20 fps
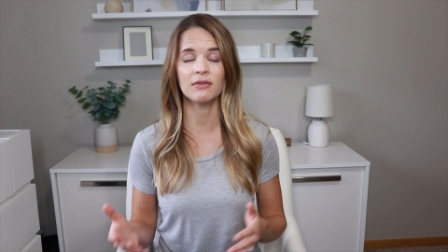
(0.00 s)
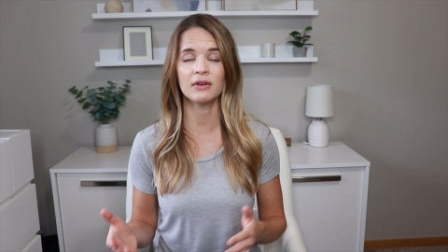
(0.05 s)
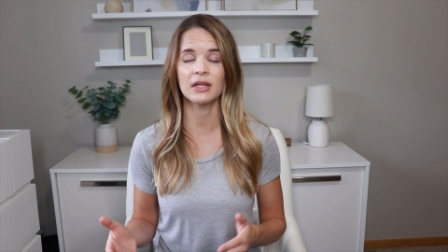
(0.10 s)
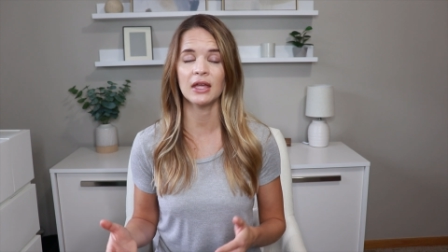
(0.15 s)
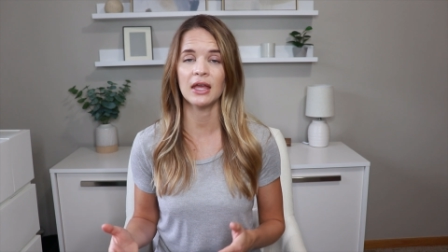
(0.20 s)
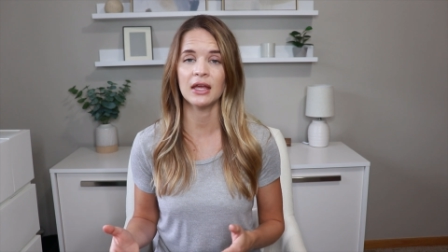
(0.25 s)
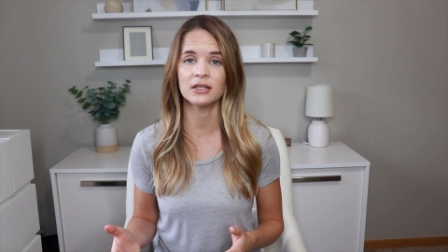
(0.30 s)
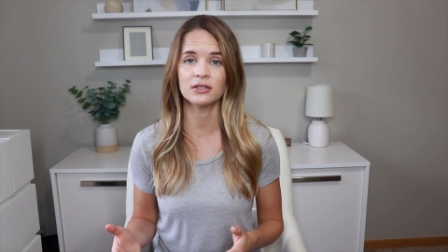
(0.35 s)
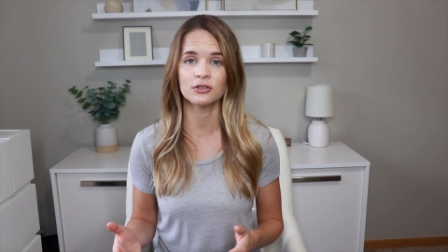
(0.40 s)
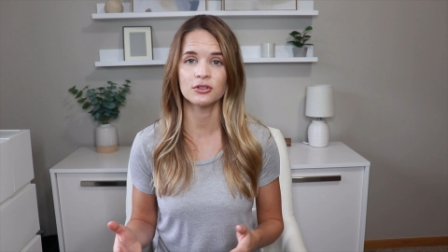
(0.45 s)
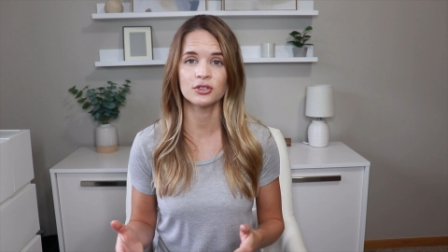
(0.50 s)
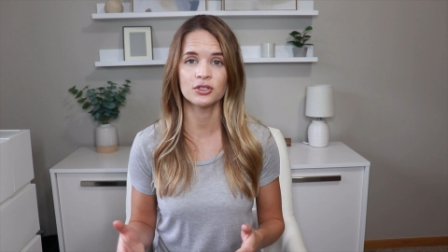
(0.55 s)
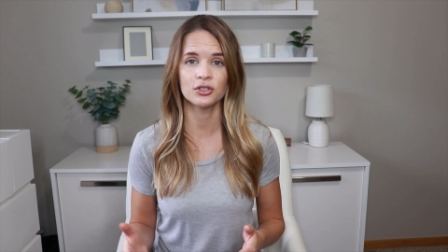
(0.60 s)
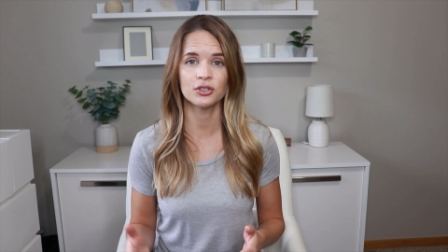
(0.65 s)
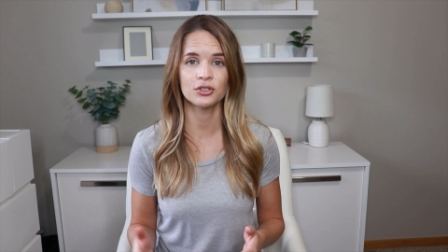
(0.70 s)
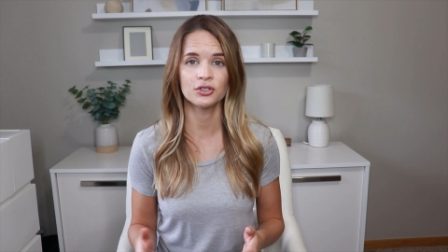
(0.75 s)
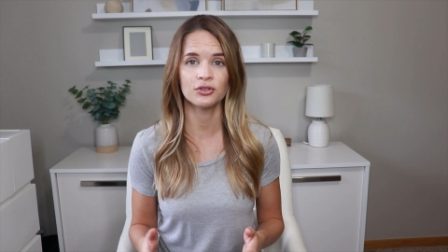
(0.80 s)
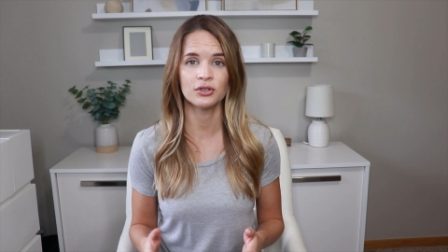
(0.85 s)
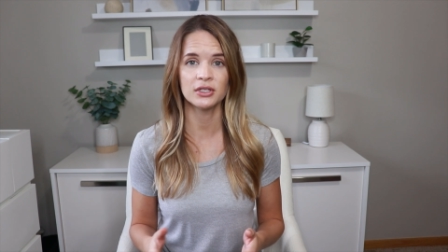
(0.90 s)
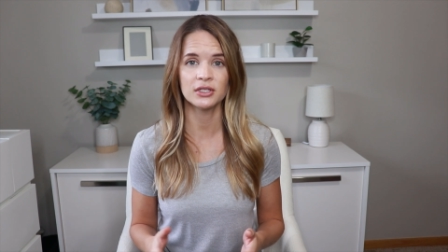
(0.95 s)
of a cancer
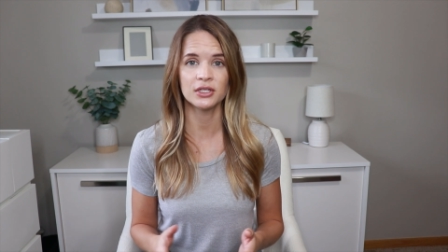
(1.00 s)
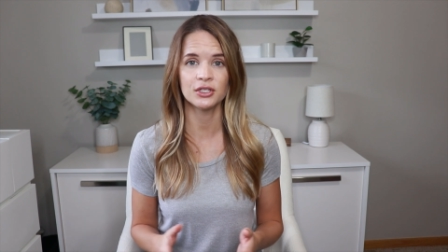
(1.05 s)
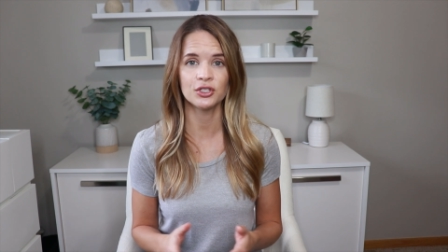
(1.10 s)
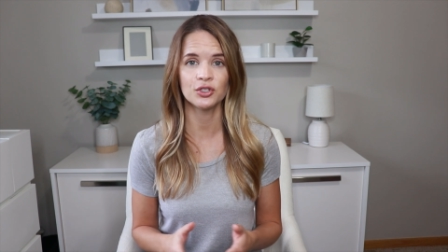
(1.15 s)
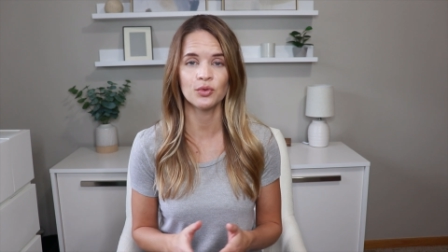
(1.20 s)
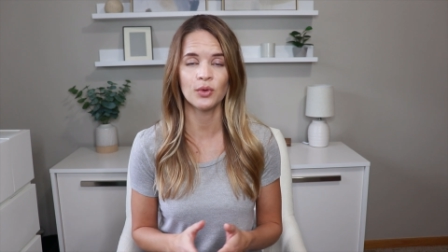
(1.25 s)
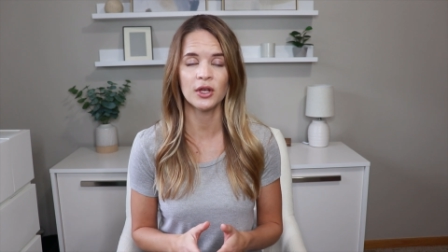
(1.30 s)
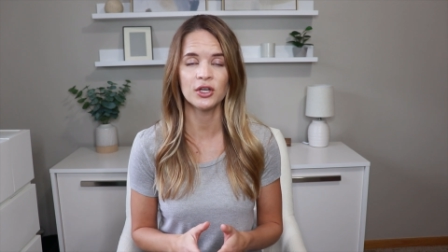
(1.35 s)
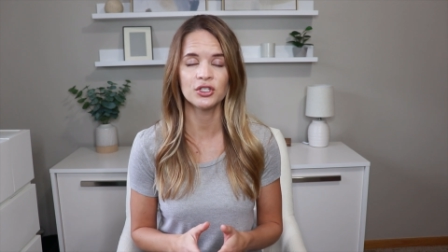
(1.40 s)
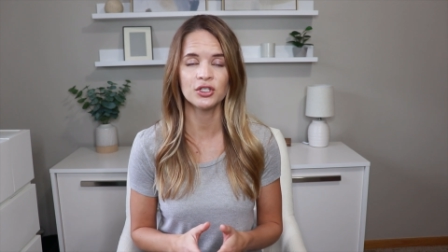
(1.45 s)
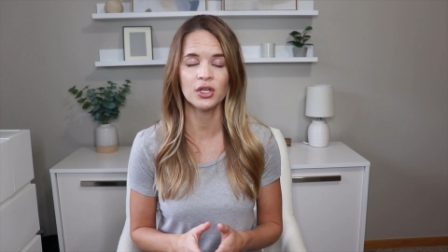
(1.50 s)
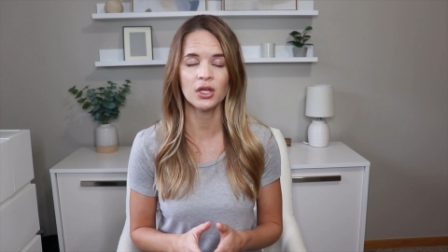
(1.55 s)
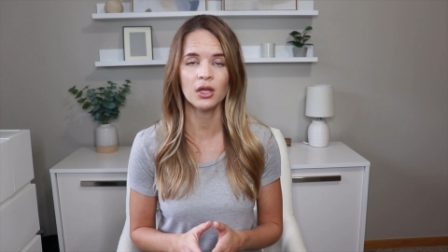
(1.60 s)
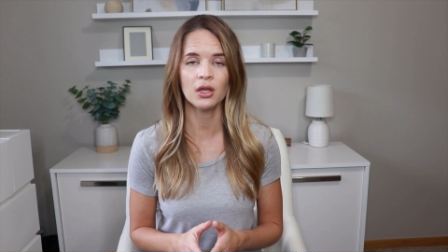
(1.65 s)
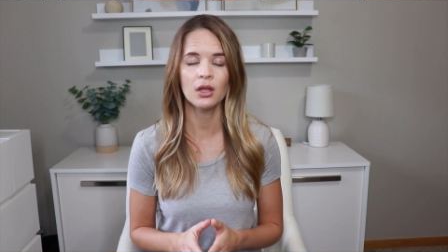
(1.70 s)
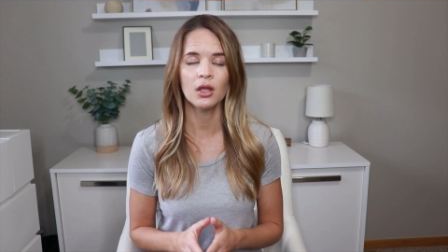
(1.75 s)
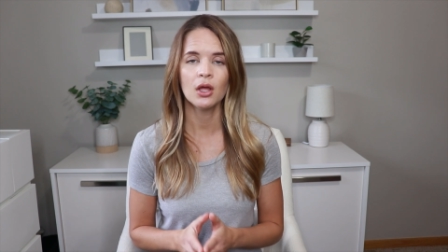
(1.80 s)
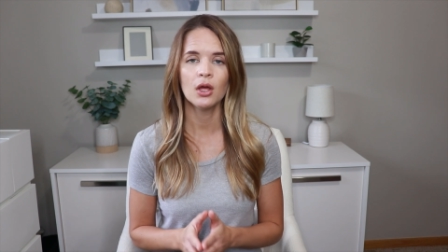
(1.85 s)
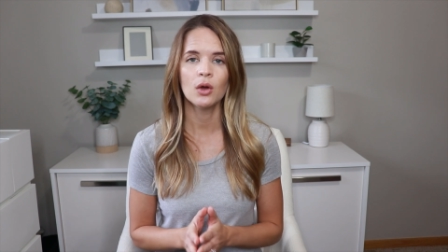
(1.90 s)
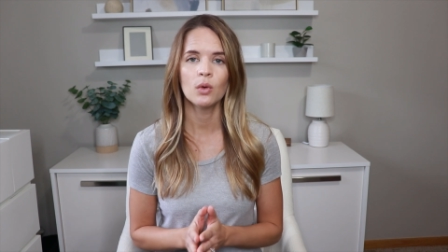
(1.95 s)
surgery situation,